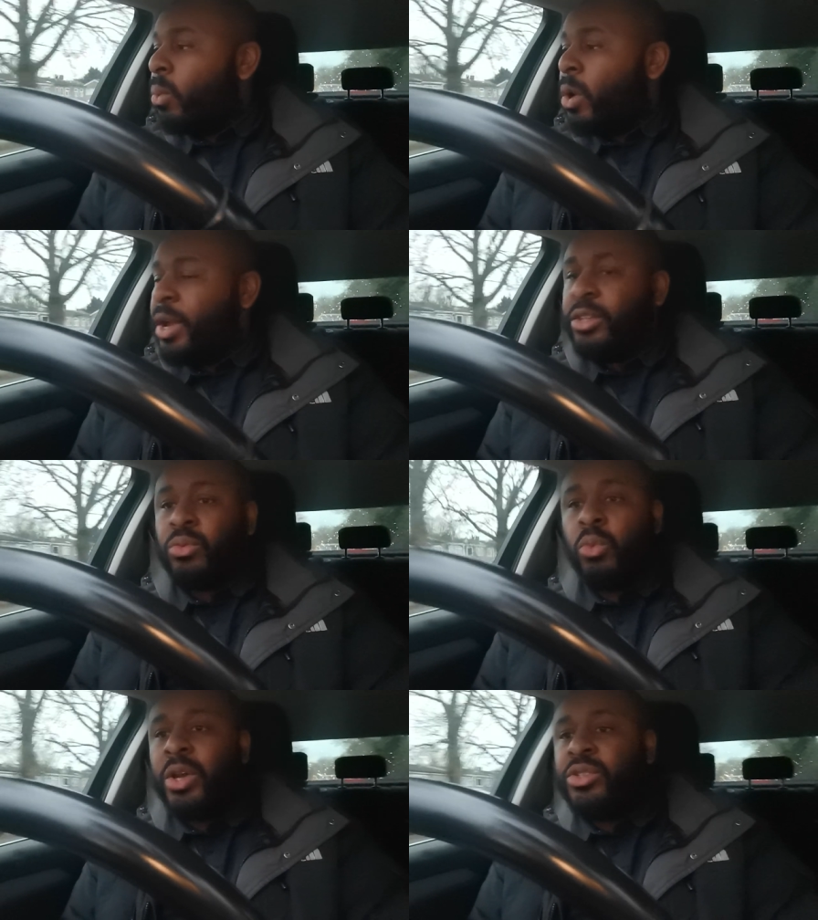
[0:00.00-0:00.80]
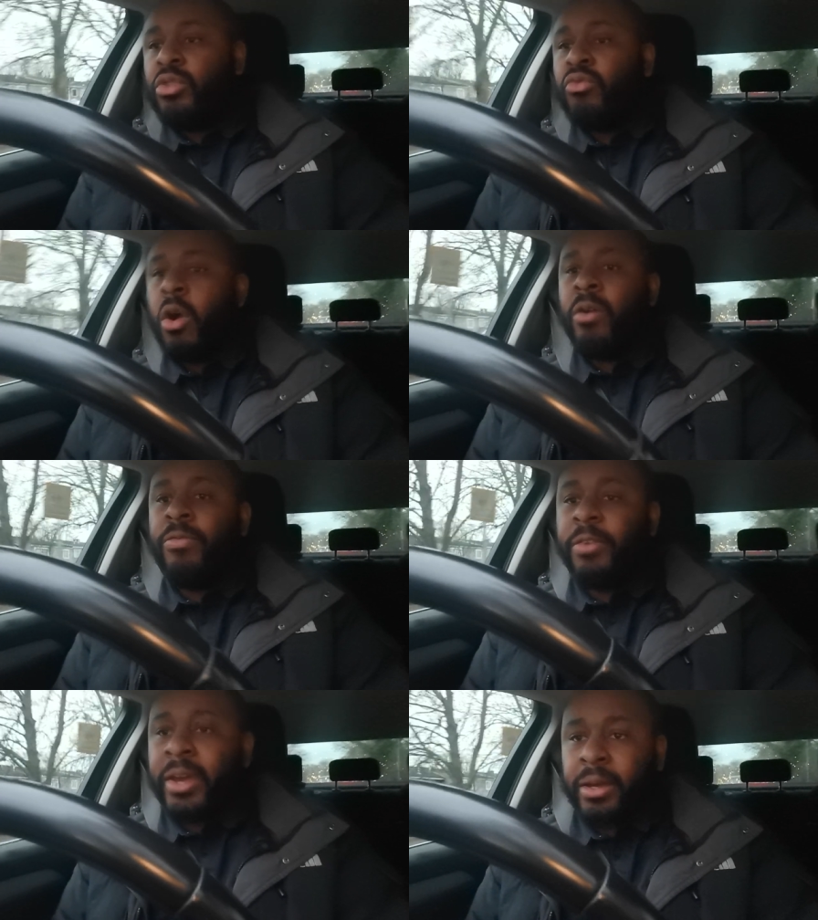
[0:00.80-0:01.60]
what it what is the wrong
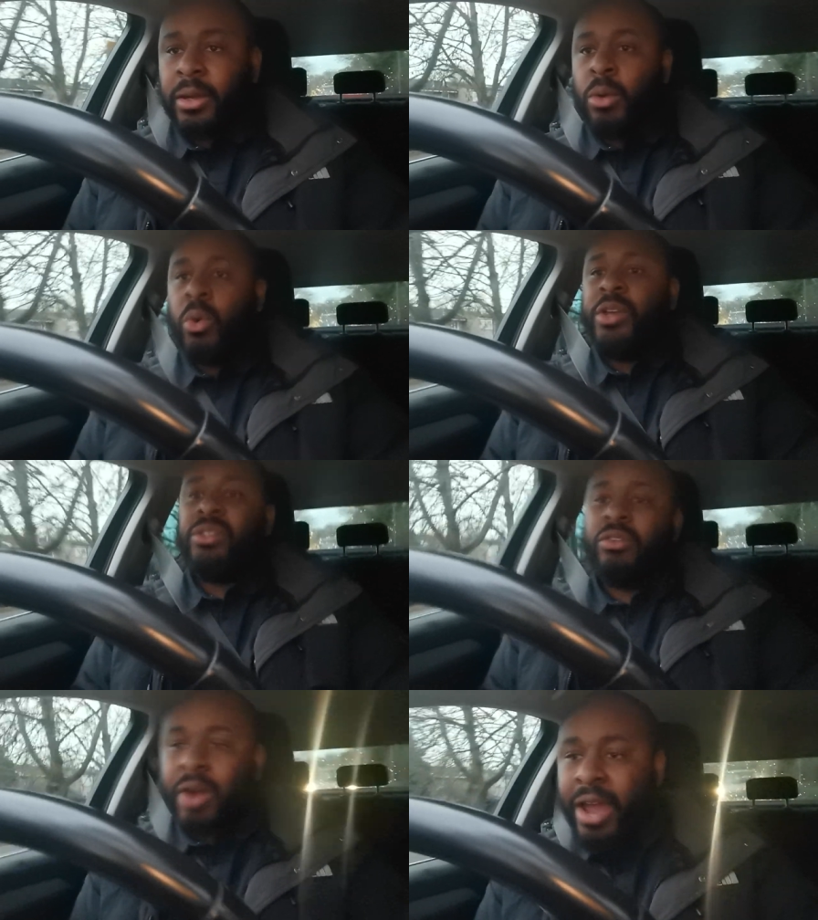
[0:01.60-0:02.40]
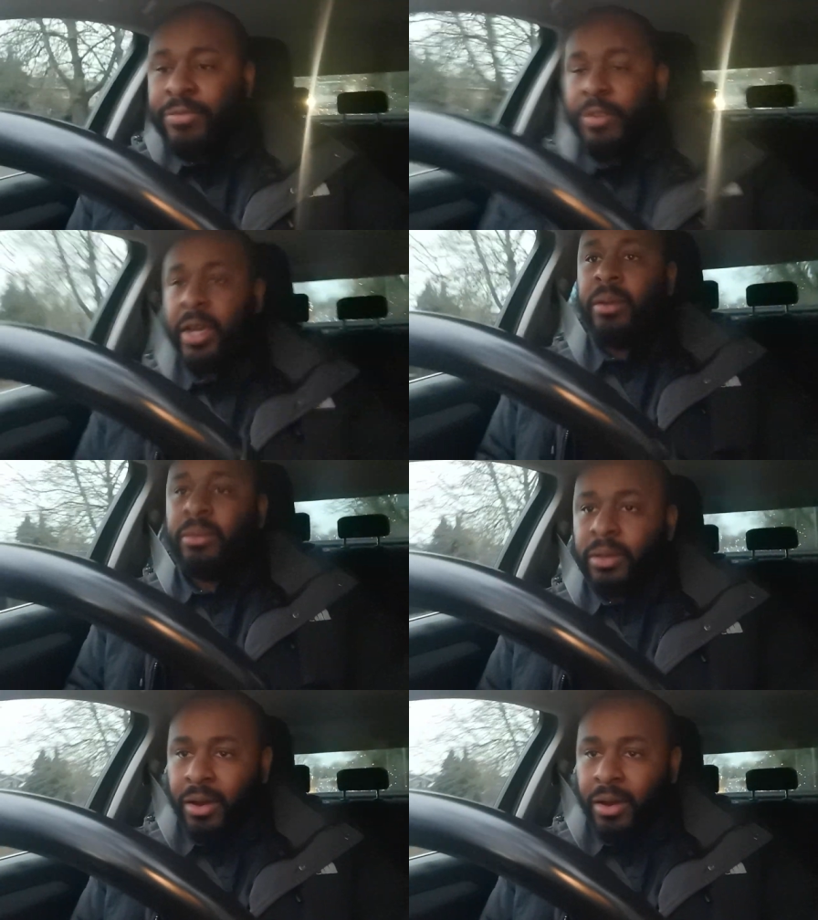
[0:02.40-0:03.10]
thing and what is the right thing.